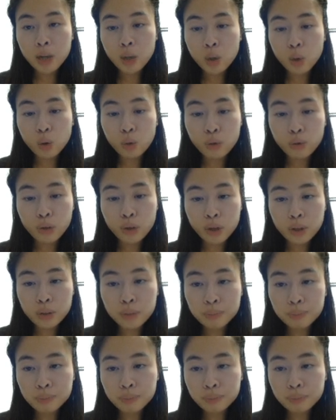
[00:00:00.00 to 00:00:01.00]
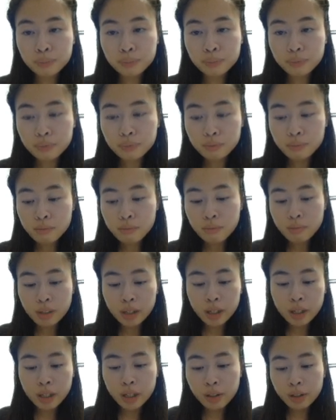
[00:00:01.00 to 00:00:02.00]
back over
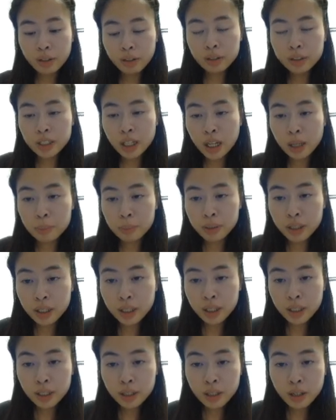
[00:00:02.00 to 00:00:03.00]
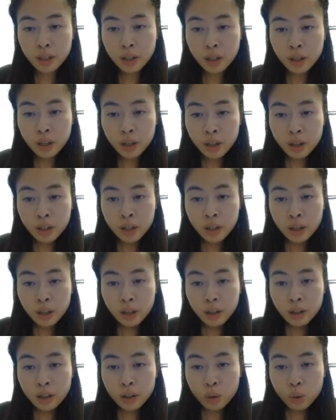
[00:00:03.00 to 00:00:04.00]
here, type it in,
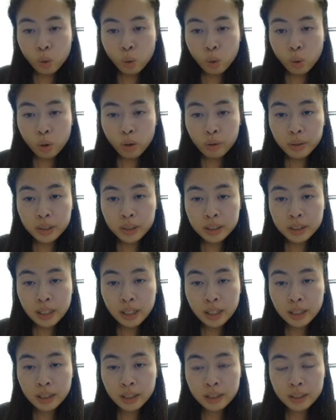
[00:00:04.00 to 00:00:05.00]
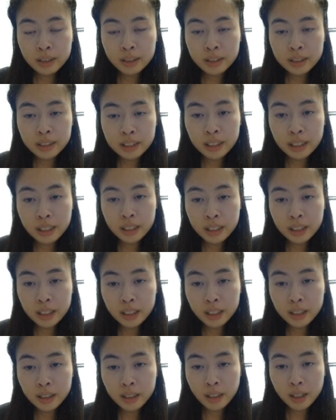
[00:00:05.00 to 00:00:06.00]

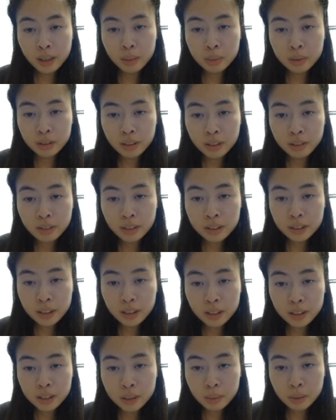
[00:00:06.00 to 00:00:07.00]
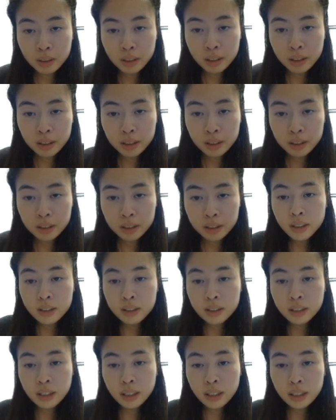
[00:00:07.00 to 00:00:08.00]
quarantini, I believe that's how you spell it.
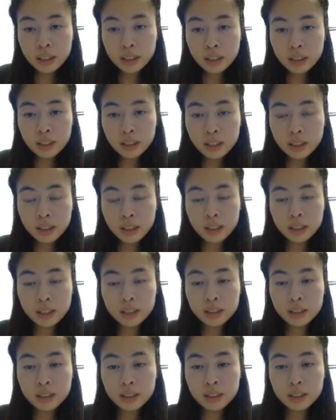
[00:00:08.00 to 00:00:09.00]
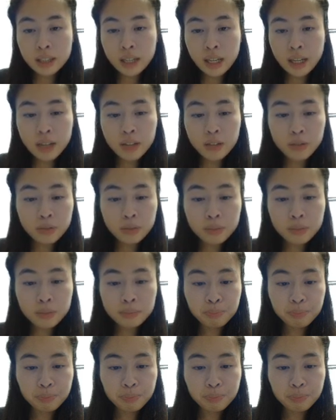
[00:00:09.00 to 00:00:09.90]
And then I can click save.